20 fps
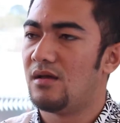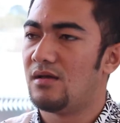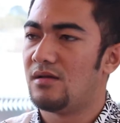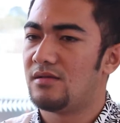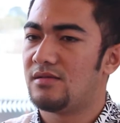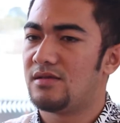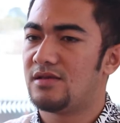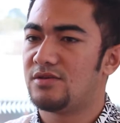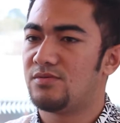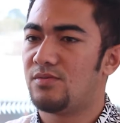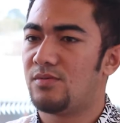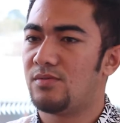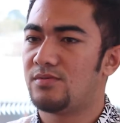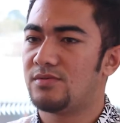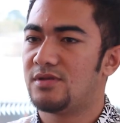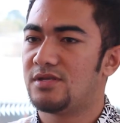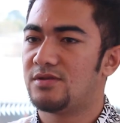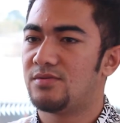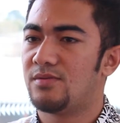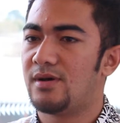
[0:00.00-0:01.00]
There's
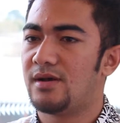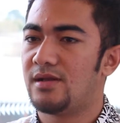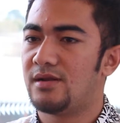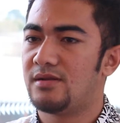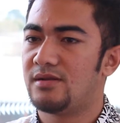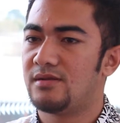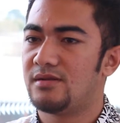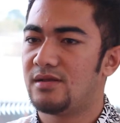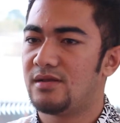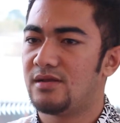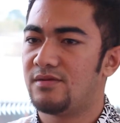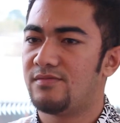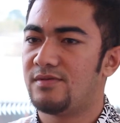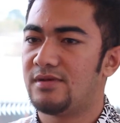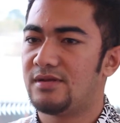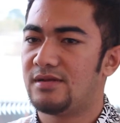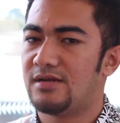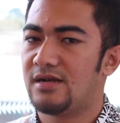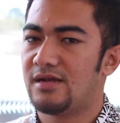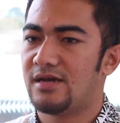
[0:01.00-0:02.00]
this one that I
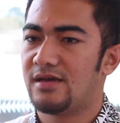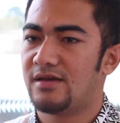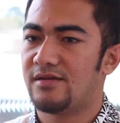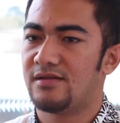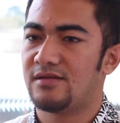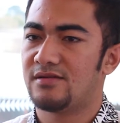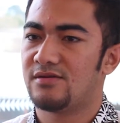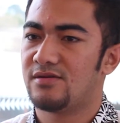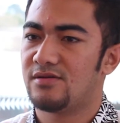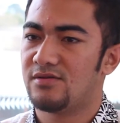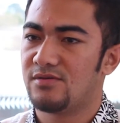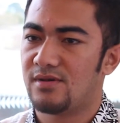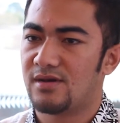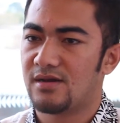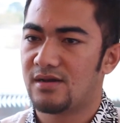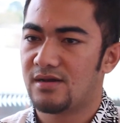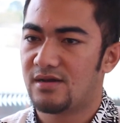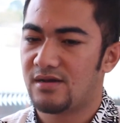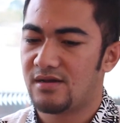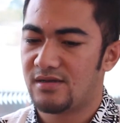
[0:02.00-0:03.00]
really like in the
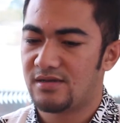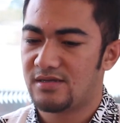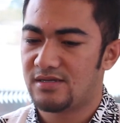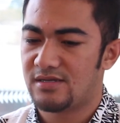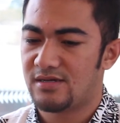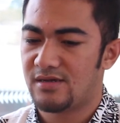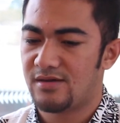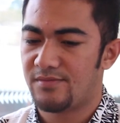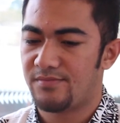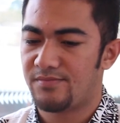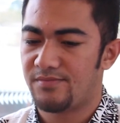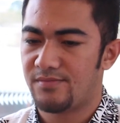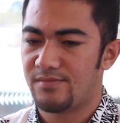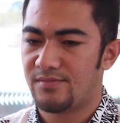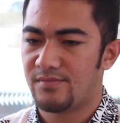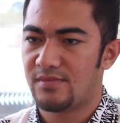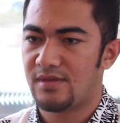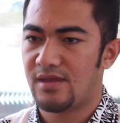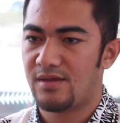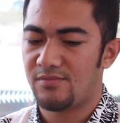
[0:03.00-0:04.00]
otuhaka is um,
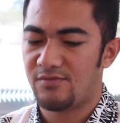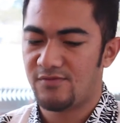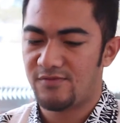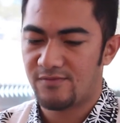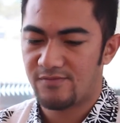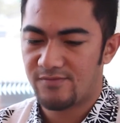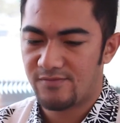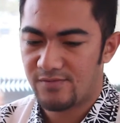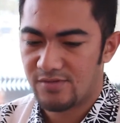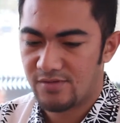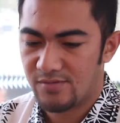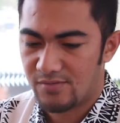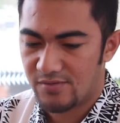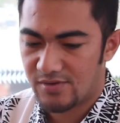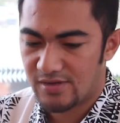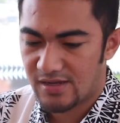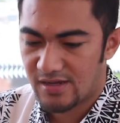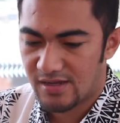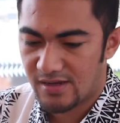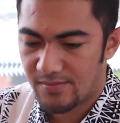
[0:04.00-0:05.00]
that move when you put
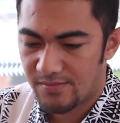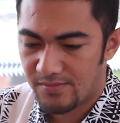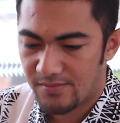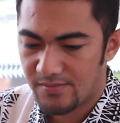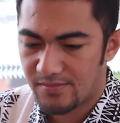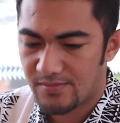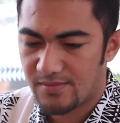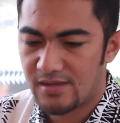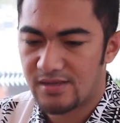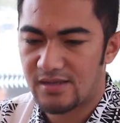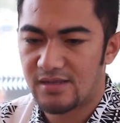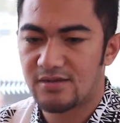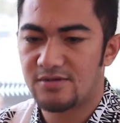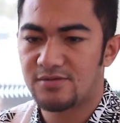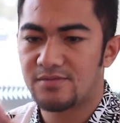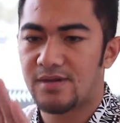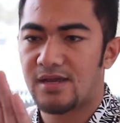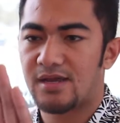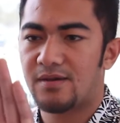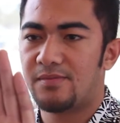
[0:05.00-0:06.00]
it up and it goes
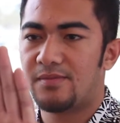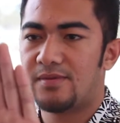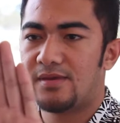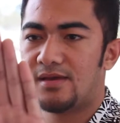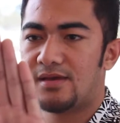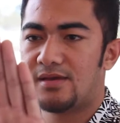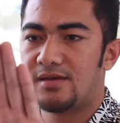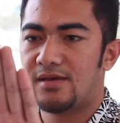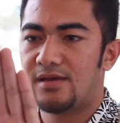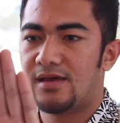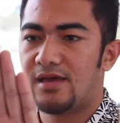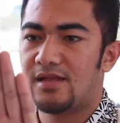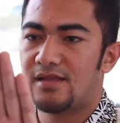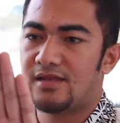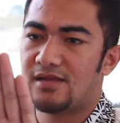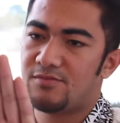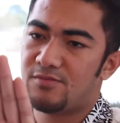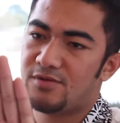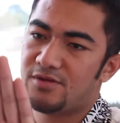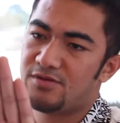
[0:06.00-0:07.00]
back up here, and
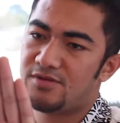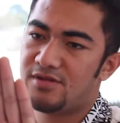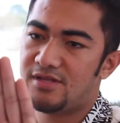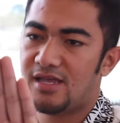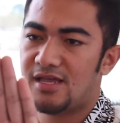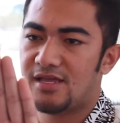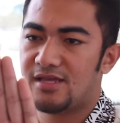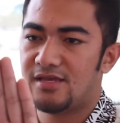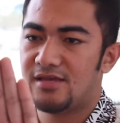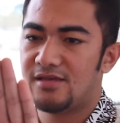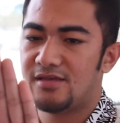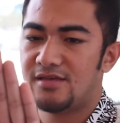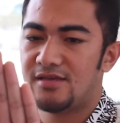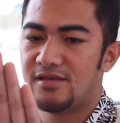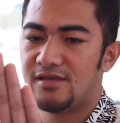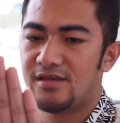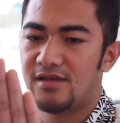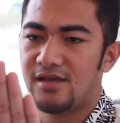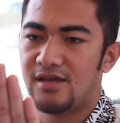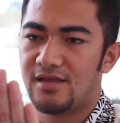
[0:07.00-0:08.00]
then when you deki, it
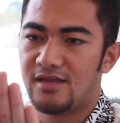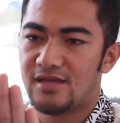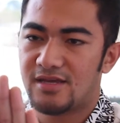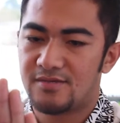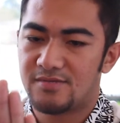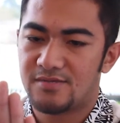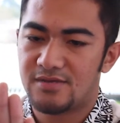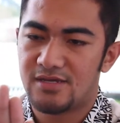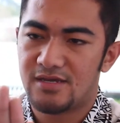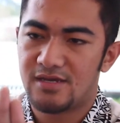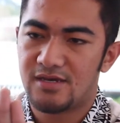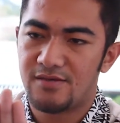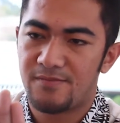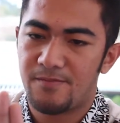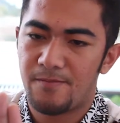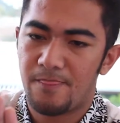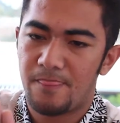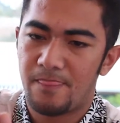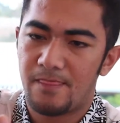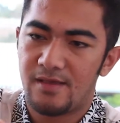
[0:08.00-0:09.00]
comes here
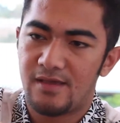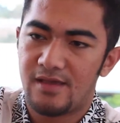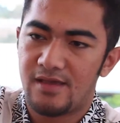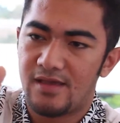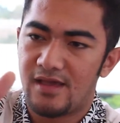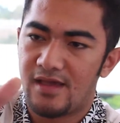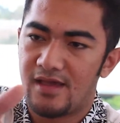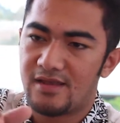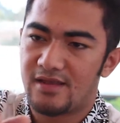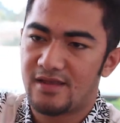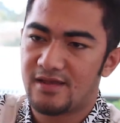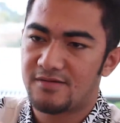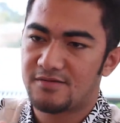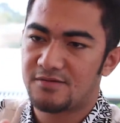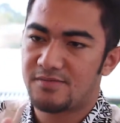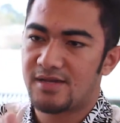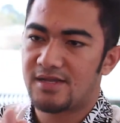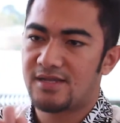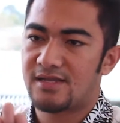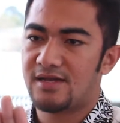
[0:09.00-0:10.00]
and it comes
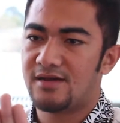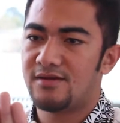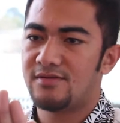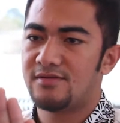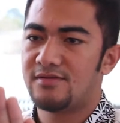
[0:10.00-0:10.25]
back down.